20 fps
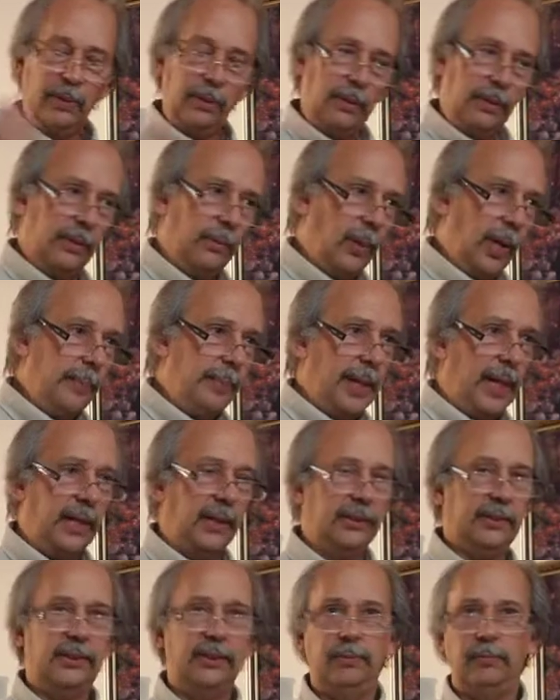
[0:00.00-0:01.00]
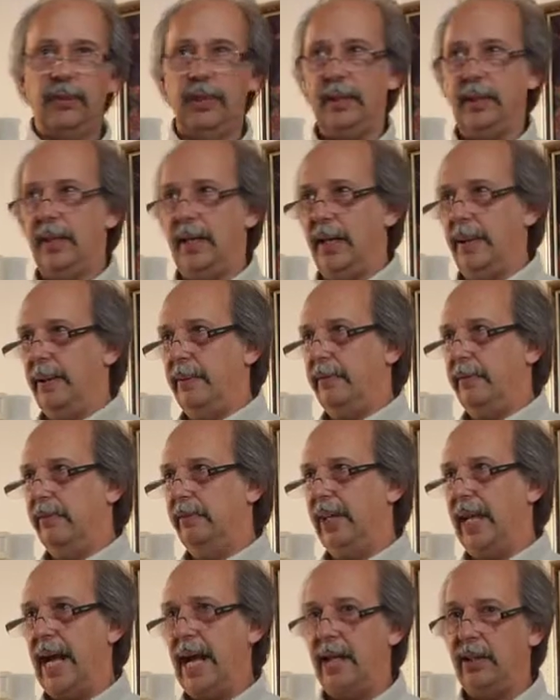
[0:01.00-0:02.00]
White balance is really a
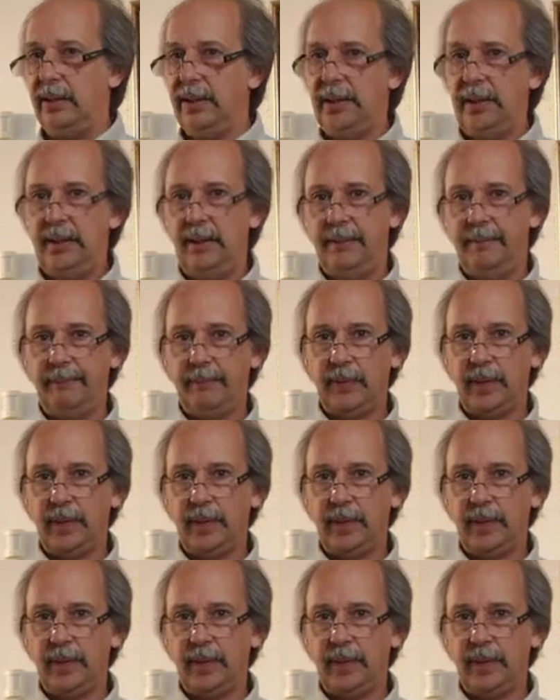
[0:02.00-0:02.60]
reality.